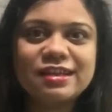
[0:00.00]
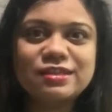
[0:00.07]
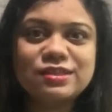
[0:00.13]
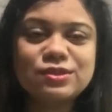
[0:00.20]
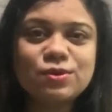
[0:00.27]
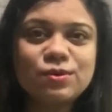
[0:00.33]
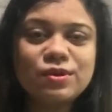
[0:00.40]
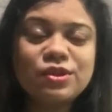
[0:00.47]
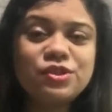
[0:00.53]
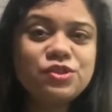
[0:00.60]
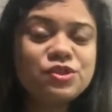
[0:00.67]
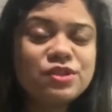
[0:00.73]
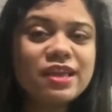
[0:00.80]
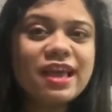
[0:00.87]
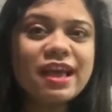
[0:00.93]
So
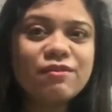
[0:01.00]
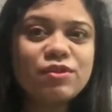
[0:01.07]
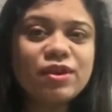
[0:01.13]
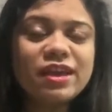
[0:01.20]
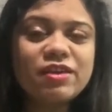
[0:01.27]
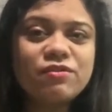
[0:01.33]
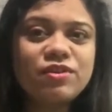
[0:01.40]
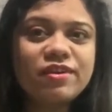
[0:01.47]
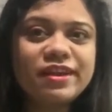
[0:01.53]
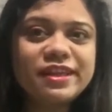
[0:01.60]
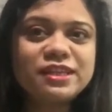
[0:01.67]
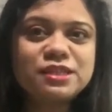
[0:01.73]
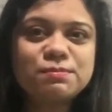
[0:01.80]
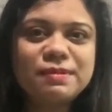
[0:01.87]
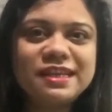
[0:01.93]
have you ever
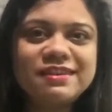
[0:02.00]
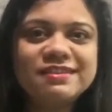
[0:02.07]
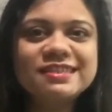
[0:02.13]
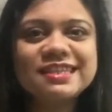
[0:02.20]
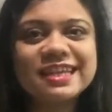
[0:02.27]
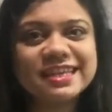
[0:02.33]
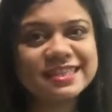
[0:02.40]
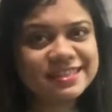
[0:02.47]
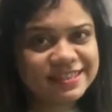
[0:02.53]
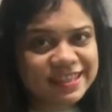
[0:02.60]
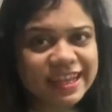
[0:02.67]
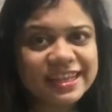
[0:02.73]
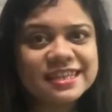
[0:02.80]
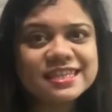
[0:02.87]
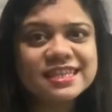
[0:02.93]
experienced
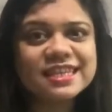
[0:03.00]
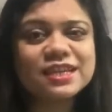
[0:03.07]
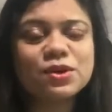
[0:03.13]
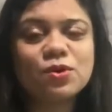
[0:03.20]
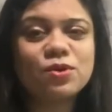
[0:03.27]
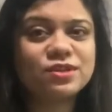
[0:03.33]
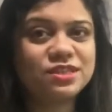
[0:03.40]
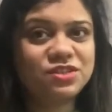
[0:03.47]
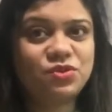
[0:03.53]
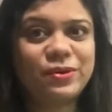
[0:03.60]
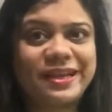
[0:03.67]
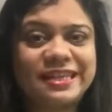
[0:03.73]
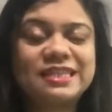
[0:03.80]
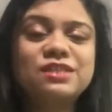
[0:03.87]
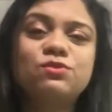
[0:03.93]
anxiety or
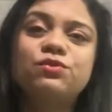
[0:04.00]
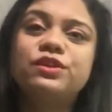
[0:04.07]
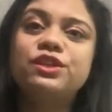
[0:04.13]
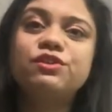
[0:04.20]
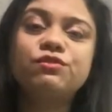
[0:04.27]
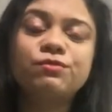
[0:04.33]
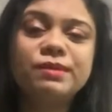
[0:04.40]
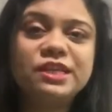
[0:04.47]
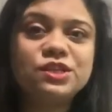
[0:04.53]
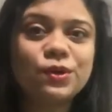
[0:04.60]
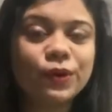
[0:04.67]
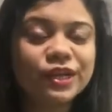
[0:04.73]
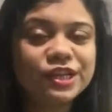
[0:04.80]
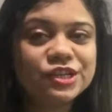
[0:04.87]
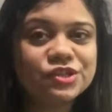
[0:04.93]
stress when you've been
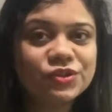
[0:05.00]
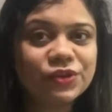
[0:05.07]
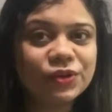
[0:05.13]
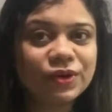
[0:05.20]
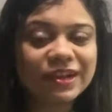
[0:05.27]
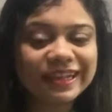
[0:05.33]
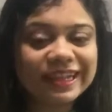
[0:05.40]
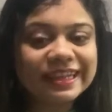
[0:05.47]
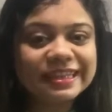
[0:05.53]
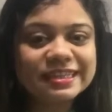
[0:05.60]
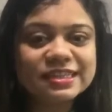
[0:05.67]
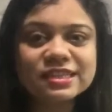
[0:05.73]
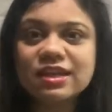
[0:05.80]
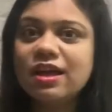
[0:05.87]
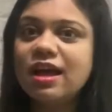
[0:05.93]
talking to your
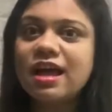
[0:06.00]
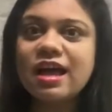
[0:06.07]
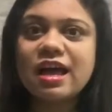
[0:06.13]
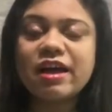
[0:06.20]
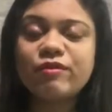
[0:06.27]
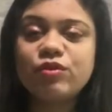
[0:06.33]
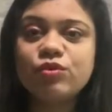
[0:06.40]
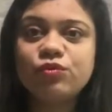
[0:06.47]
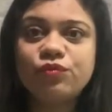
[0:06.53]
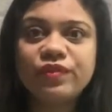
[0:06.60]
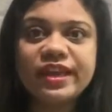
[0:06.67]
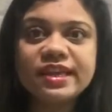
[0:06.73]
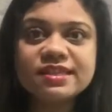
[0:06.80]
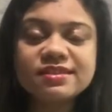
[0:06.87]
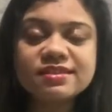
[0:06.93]
clients? Have you
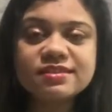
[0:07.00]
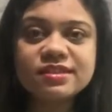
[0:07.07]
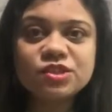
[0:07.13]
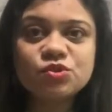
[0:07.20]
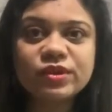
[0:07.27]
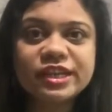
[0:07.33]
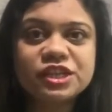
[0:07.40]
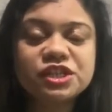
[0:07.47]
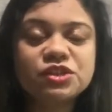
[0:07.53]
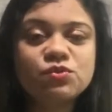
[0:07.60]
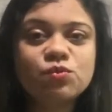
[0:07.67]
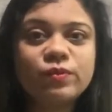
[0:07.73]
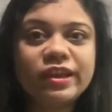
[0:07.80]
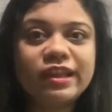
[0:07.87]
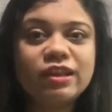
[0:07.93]
faced a
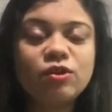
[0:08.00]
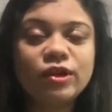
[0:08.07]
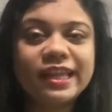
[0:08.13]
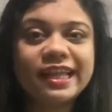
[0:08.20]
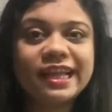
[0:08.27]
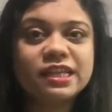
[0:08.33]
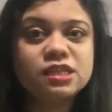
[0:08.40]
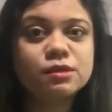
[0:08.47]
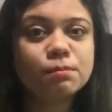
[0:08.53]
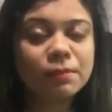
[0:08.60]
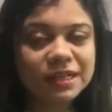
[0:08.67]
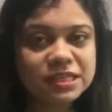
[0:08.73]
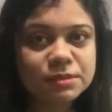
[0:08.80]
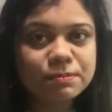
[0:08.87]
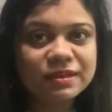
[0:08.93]
situation where you're looking at
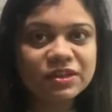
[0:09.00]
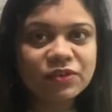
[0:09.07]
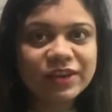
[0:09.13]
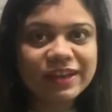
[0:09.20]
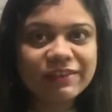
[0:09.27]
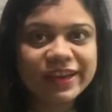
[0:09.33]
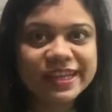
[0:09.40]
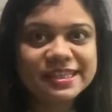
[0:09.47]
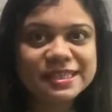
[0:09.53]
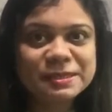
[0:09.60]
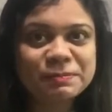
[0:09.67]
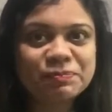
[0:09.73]
multiple rewrites?